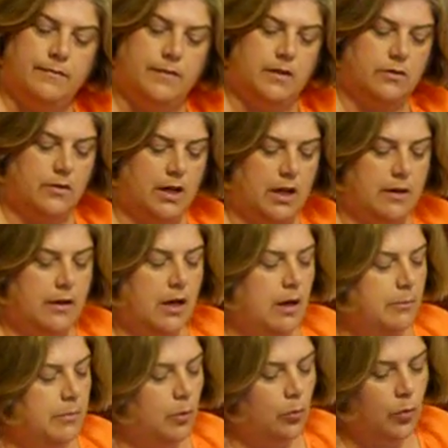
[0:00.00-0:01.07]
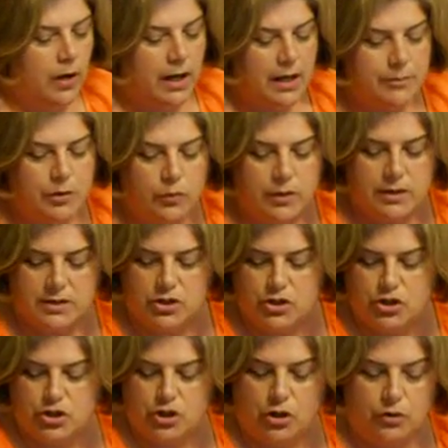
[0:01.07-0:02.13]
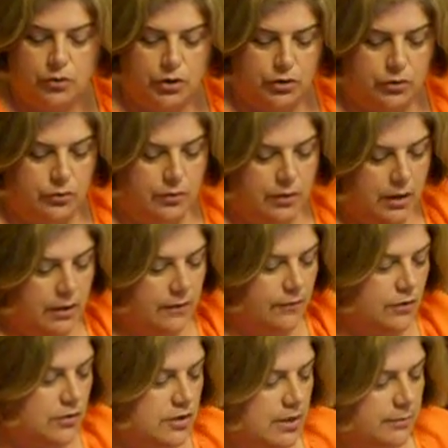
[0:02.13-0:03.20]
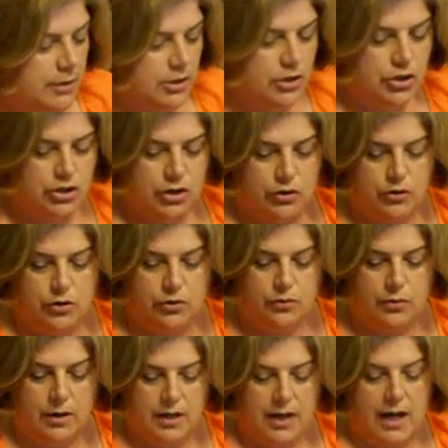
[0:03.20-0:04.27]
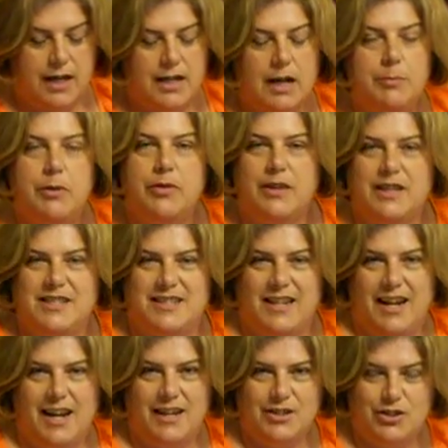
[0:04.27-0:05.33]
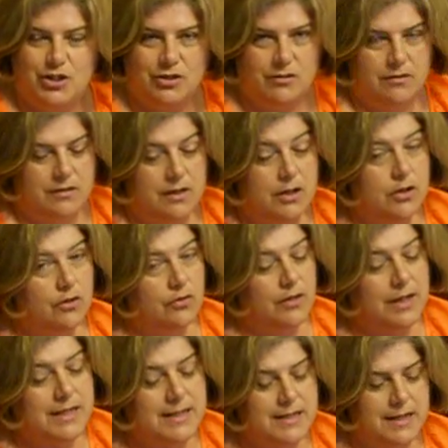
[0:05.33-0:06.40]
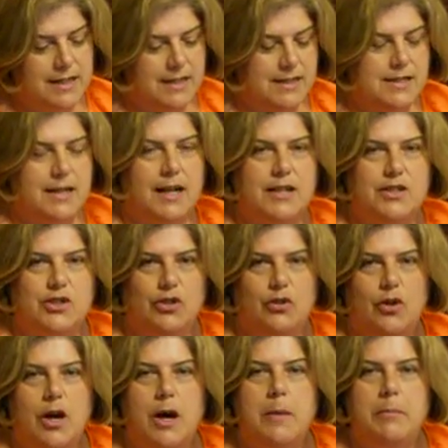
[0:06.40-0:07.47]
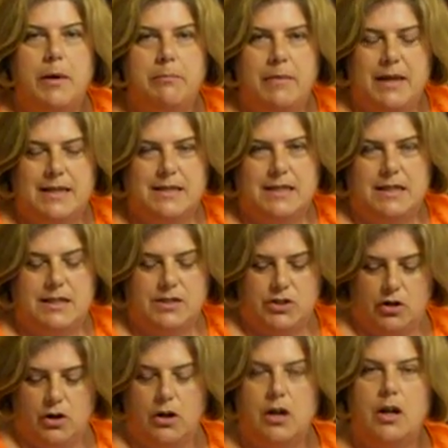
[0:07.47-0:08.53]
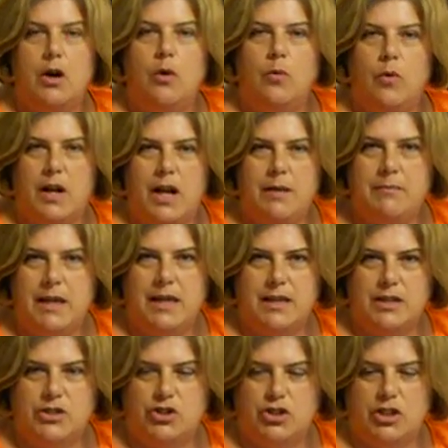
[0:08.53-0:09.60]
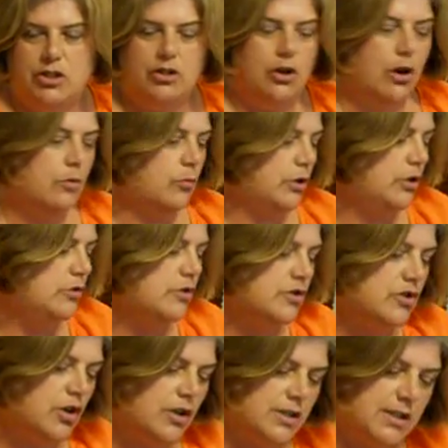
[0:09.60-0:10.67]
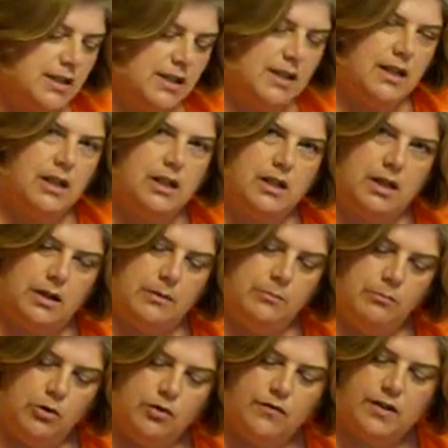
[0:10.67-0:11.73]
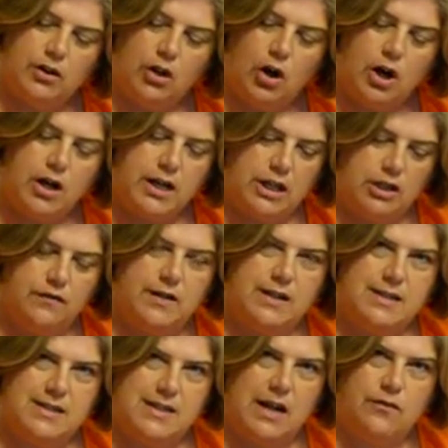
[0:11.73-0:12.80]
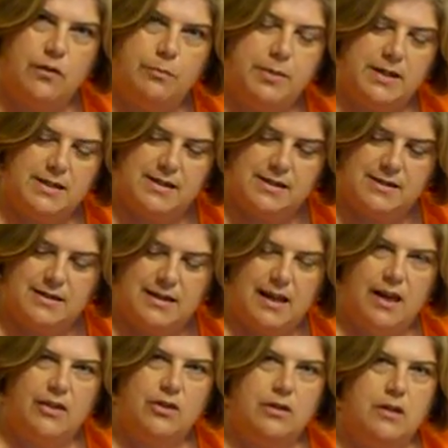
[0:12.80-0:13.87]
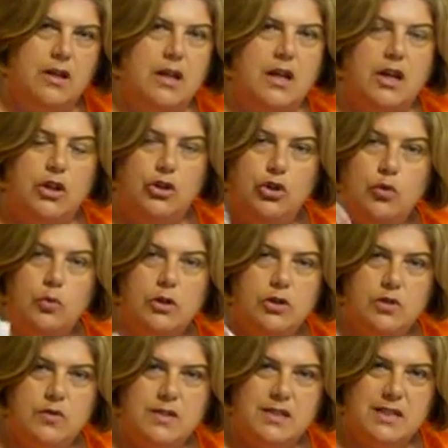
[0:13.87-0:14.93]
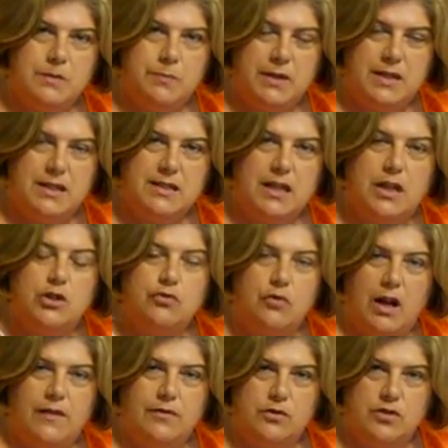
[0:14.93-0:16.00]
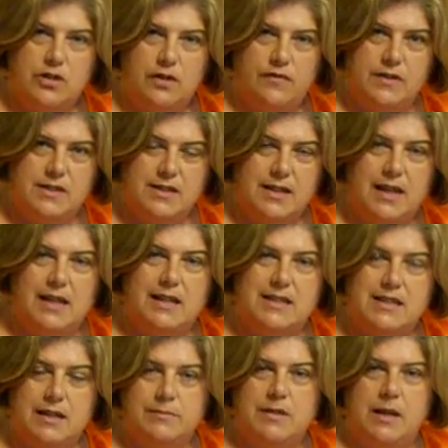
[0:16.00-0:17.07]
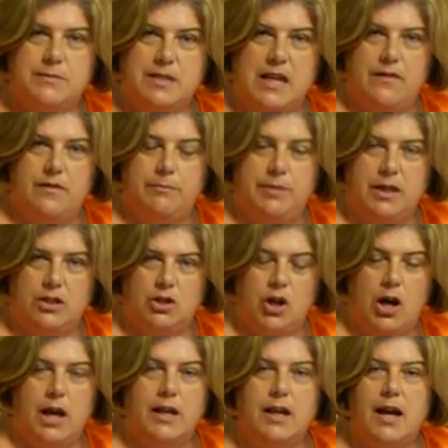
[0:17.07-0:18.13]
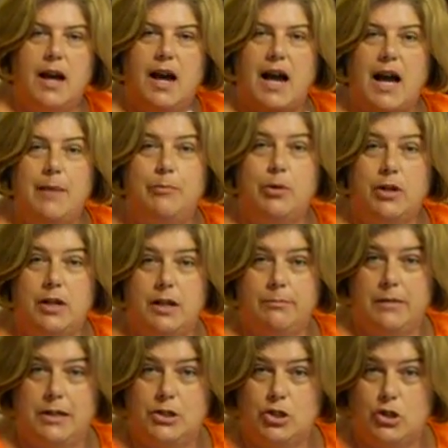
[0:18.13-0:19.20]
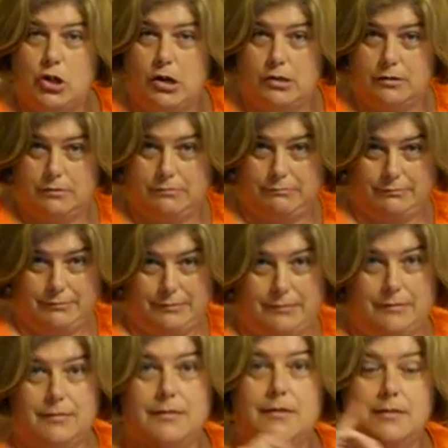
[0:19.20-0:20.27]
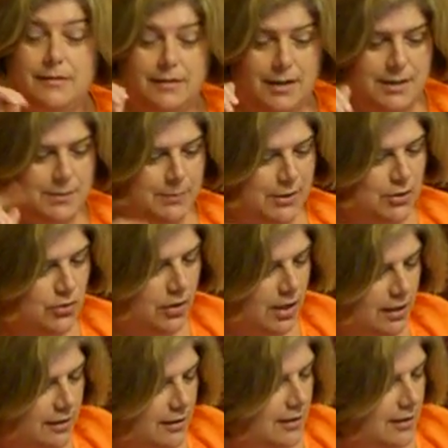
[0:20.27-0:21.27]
Okay, but what I'm going to show you, first I'm going to show you a couple things that I do. Crazy things that I do, but makes it easier. When I'm making sheet yarn, when you start to get it moved along and you've got several pieces together, you will lose this piece and drive yourself insane and sometimes have a big knot. I put it in my shirt. That's my trick.